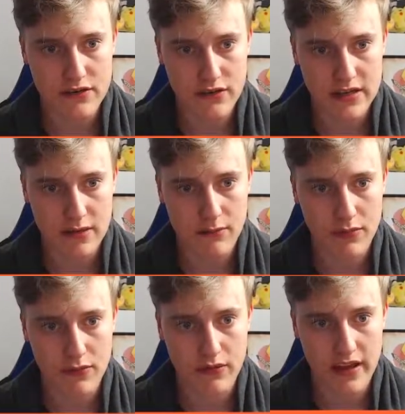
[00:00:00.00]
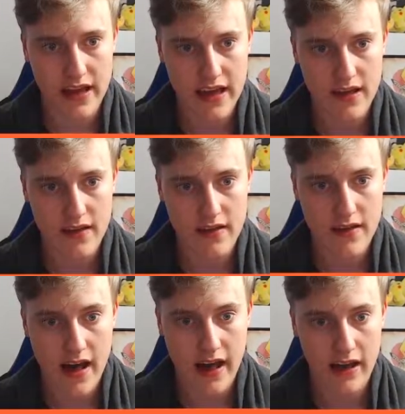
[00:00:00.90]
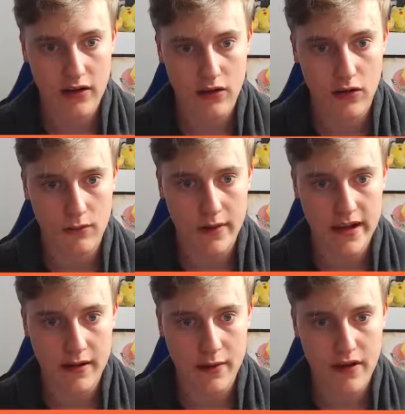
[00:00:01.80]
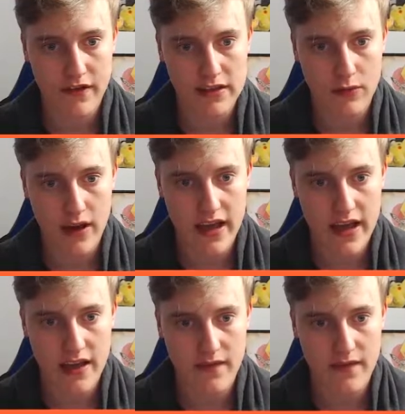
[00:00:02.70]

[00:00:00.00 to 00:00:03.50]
For example, here I can make a perfect square here,